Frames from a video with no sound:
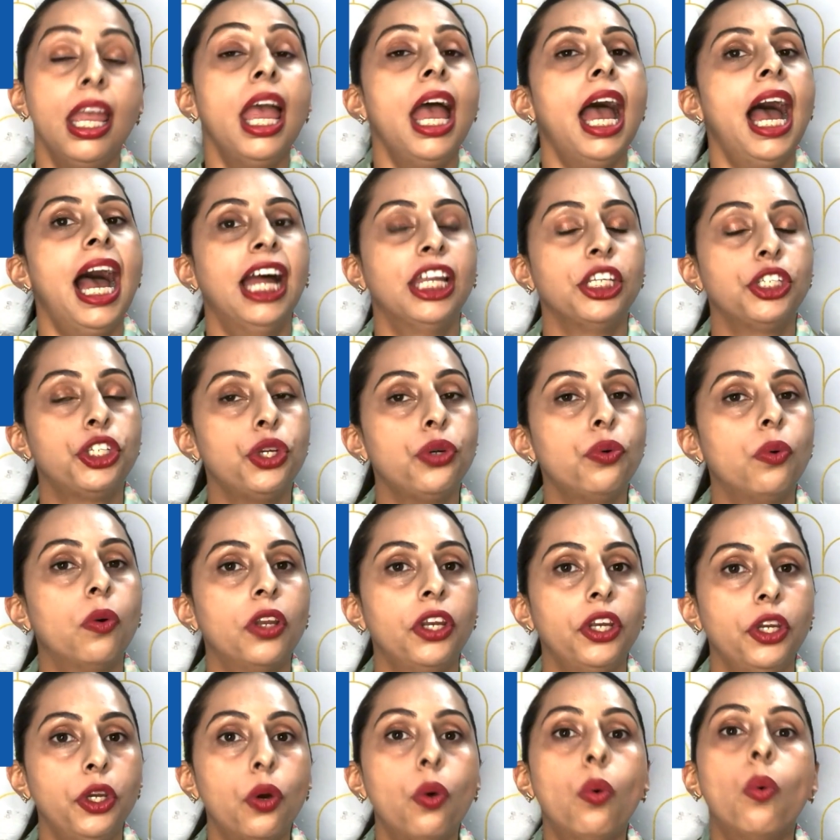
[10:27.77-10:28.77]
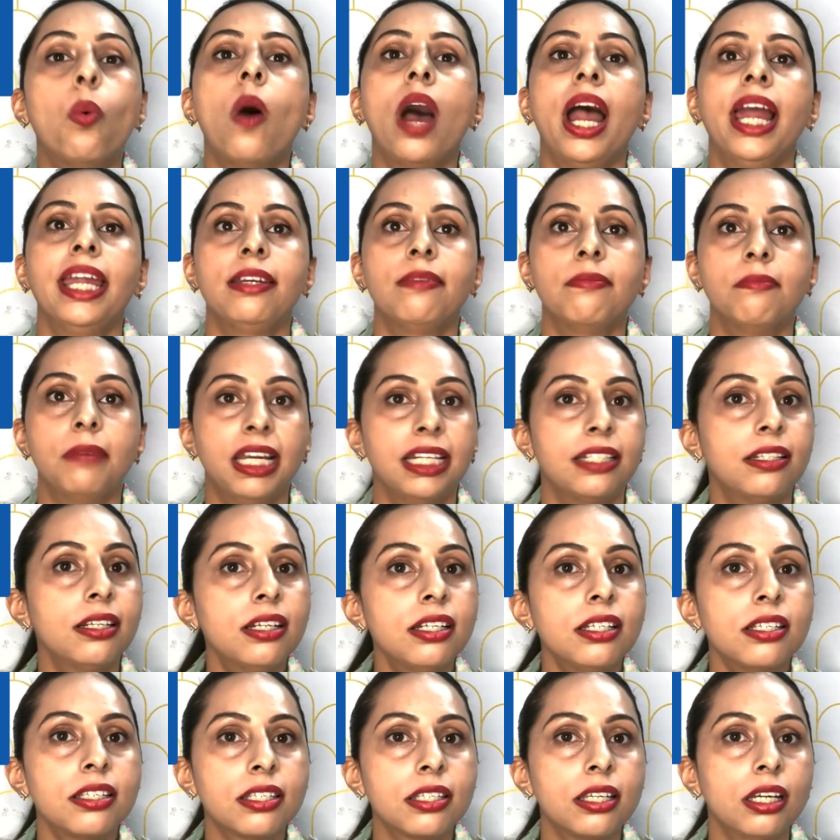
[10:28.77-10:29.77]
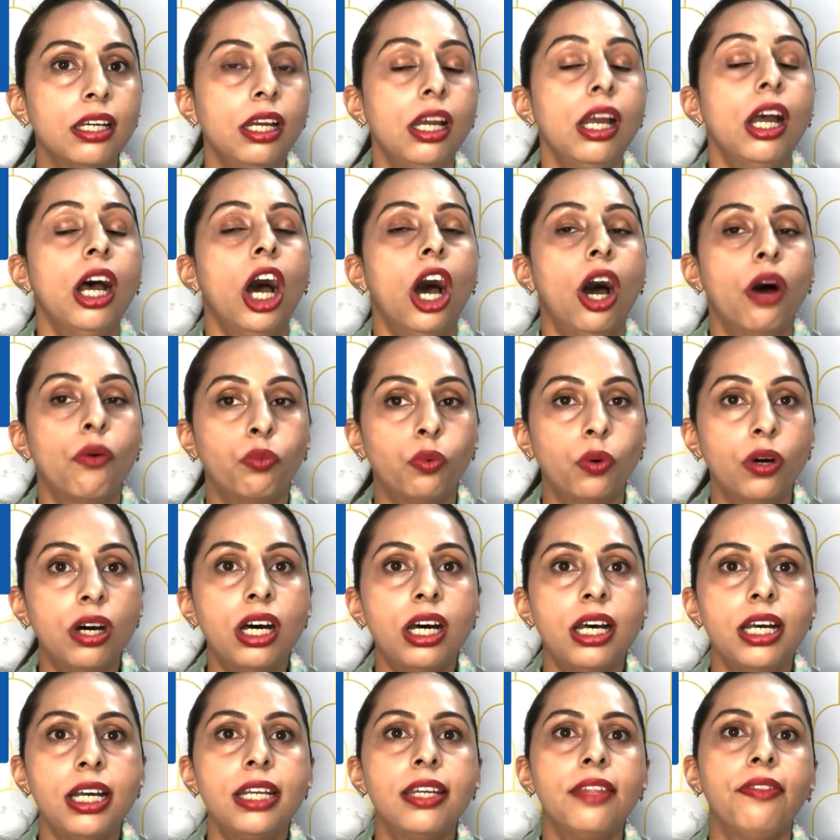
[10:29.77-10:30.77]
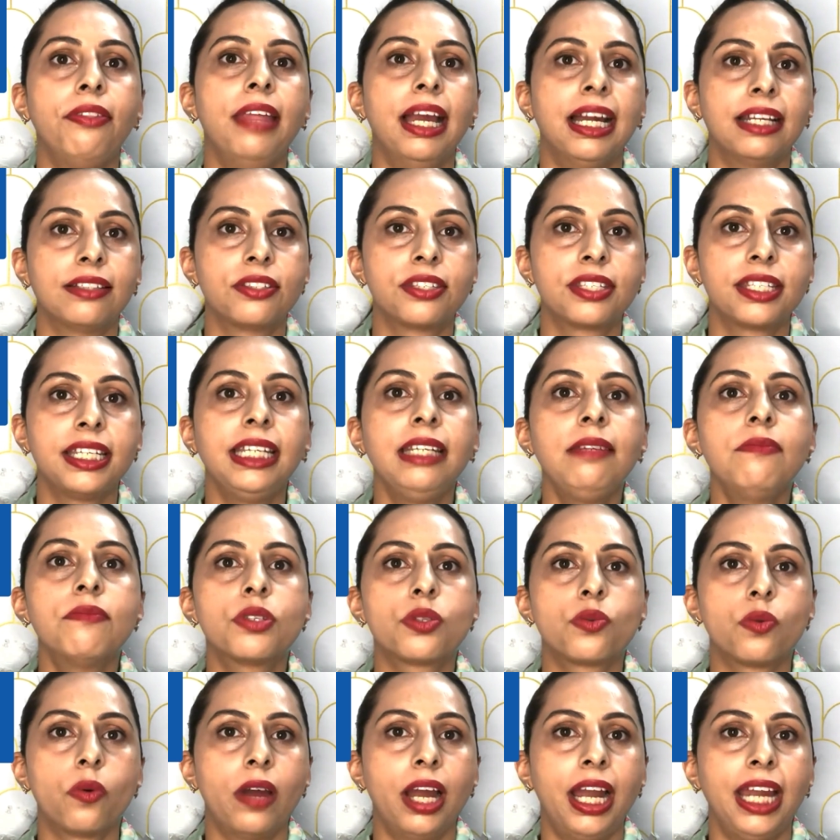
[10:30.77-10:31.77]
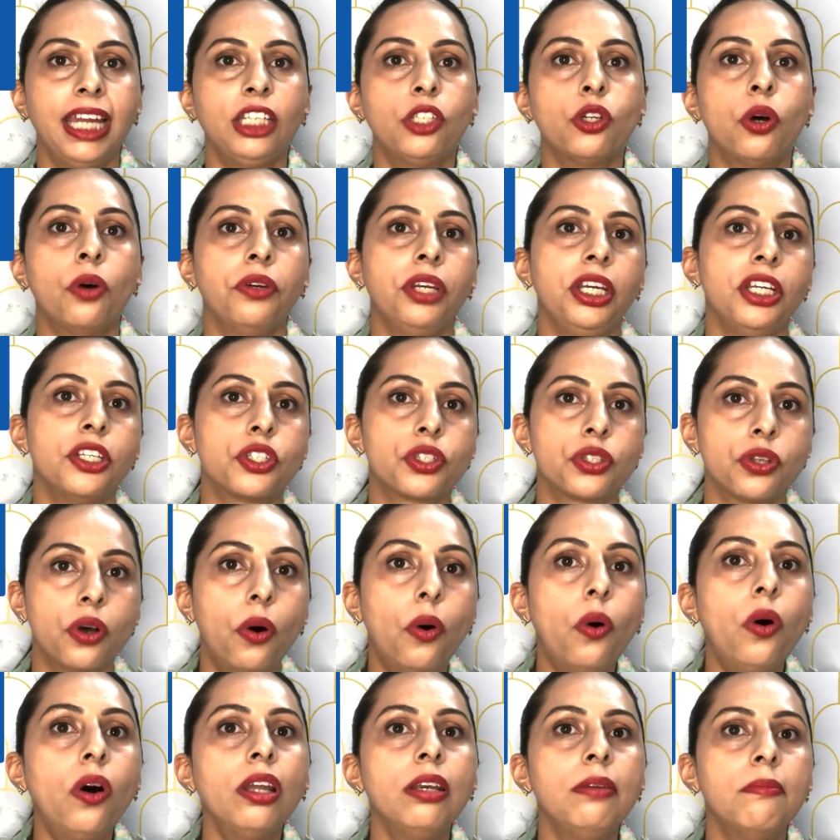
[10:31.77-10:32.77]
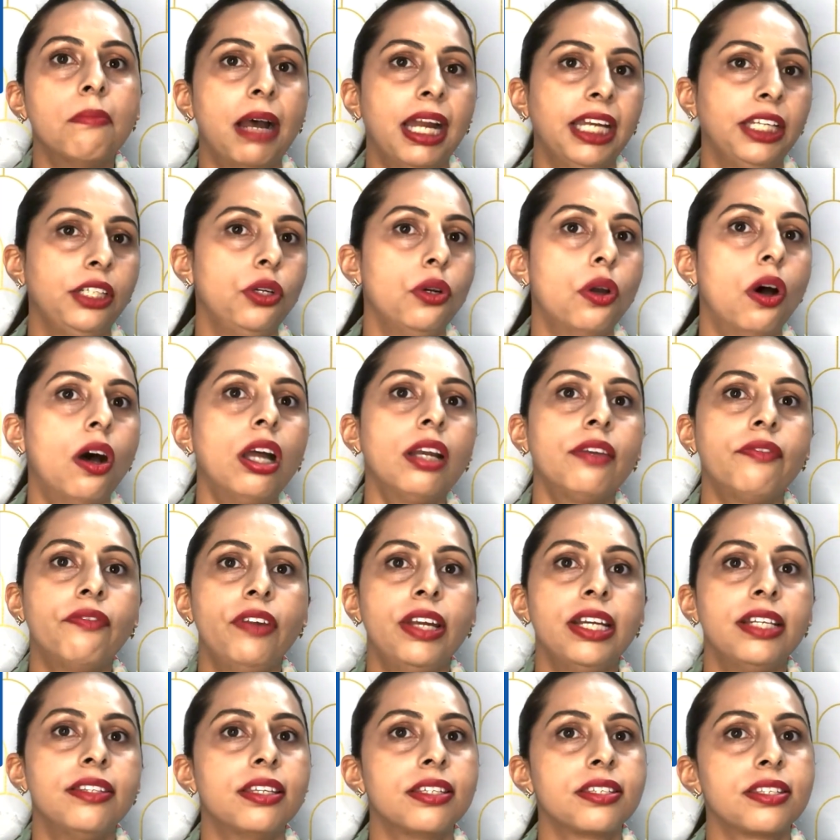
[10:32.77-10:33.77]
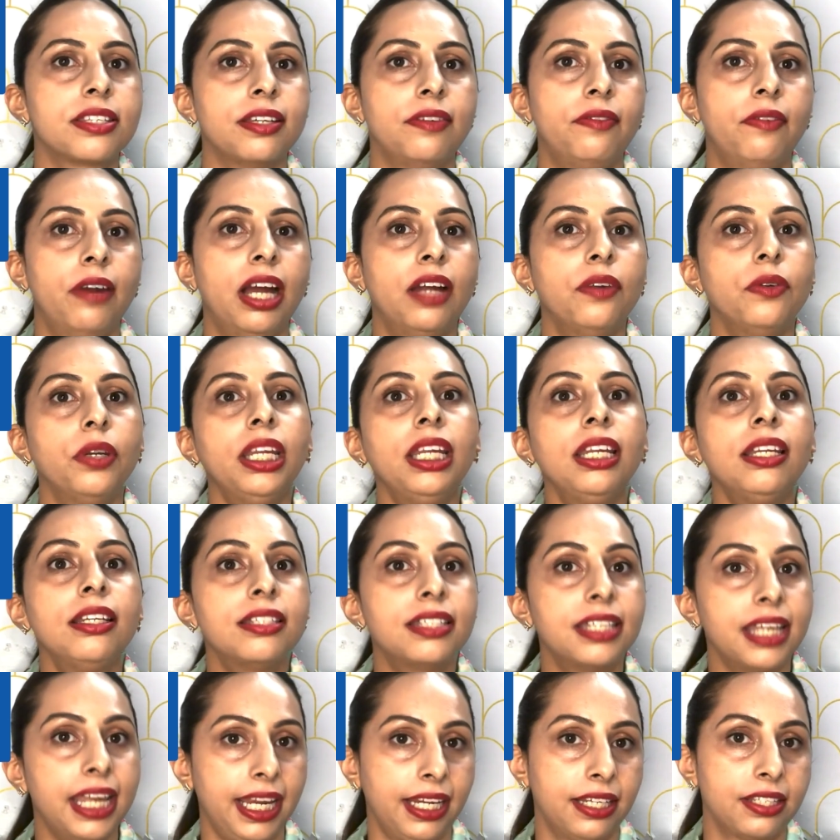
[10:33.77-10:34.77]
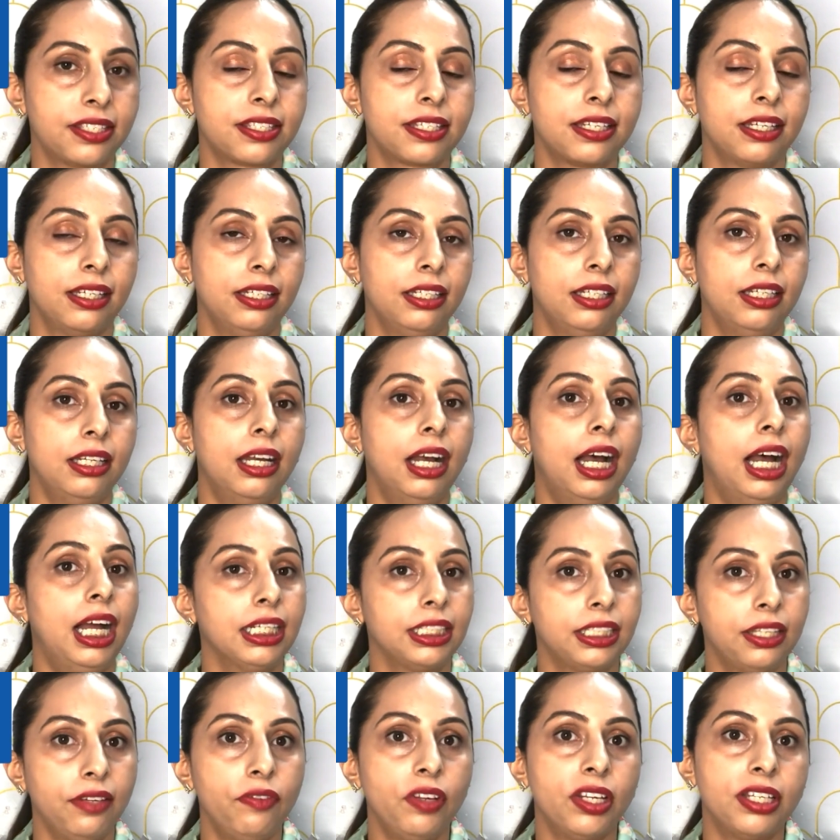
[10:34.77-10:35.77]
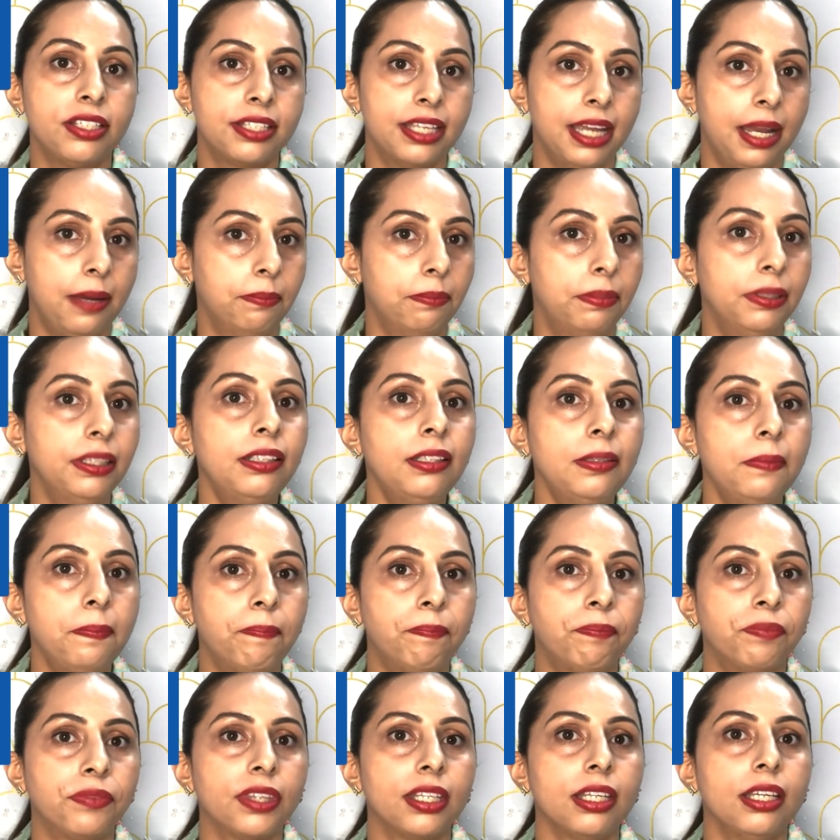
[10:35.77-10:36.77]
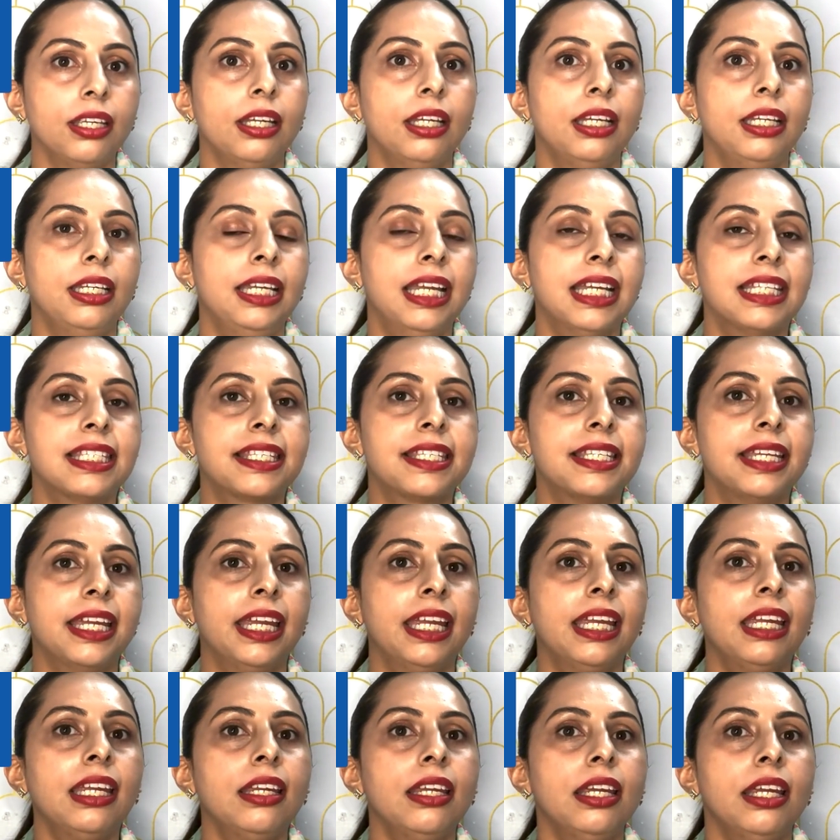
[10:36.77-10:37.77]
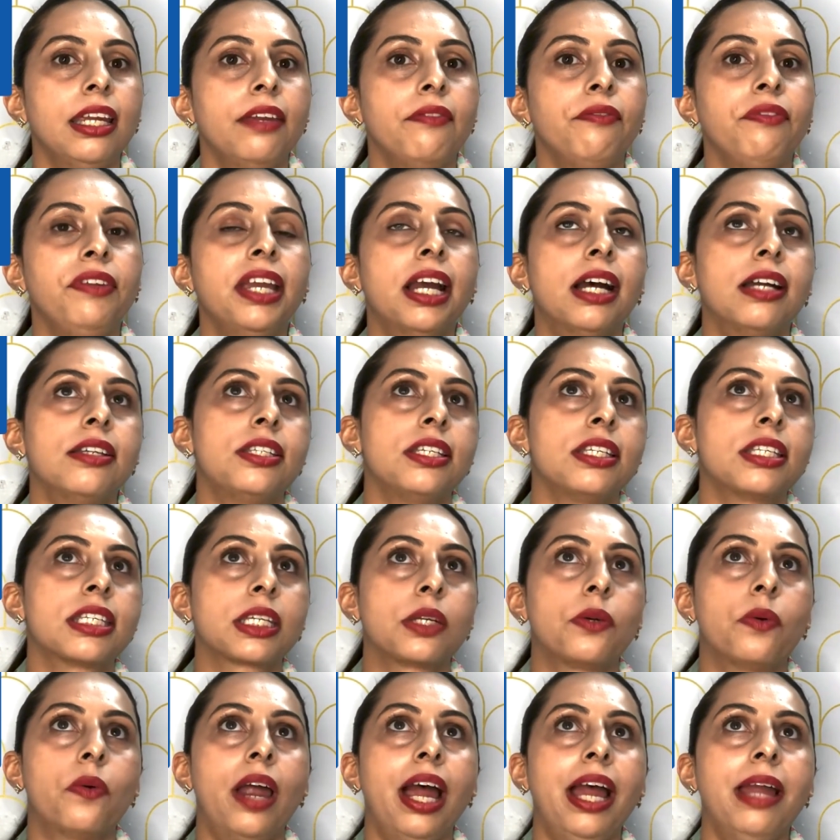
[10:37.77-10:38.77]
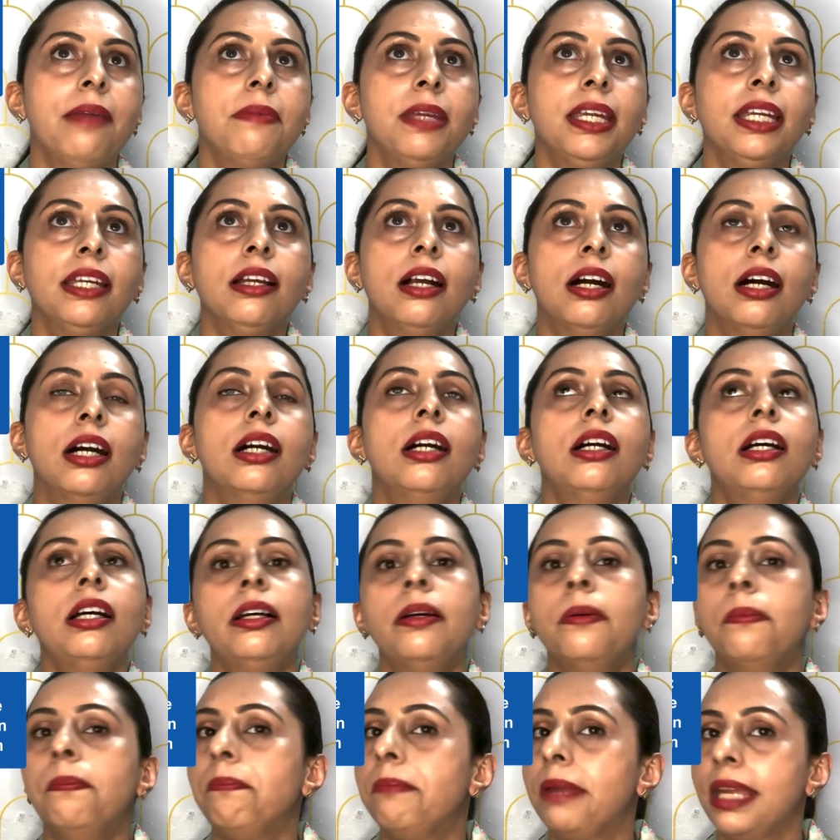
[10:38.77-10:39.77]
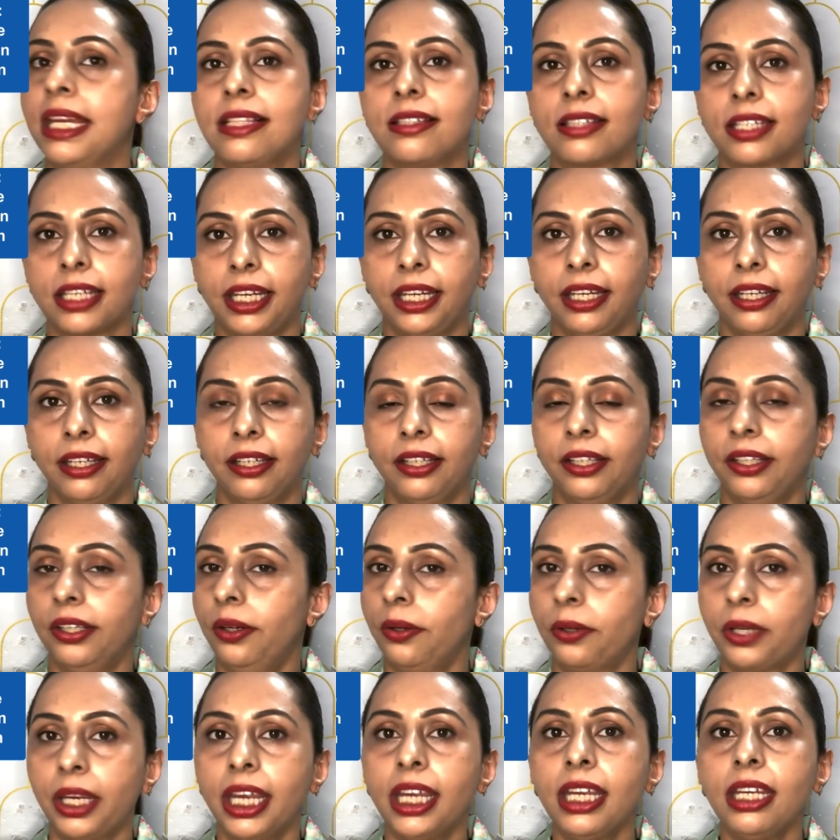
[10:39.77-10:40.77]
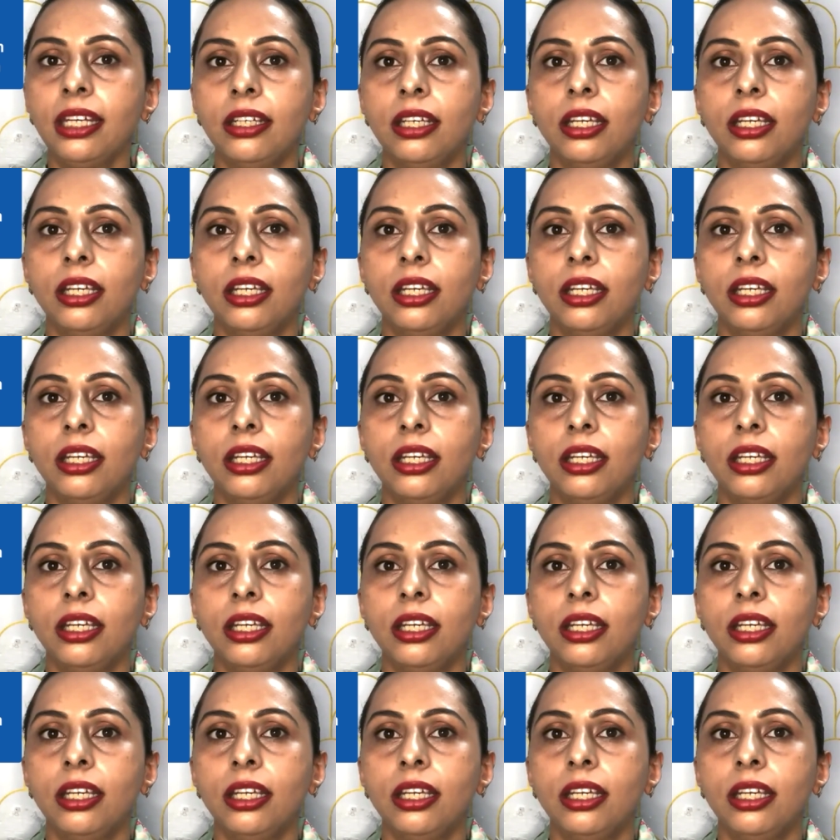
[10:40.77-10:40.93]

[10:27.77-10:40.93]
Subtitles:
And do you want to know why it matters? A word that seems right on its own might not fit the surrounding text. I'll give you an example. Let's say we are describing a building, okay?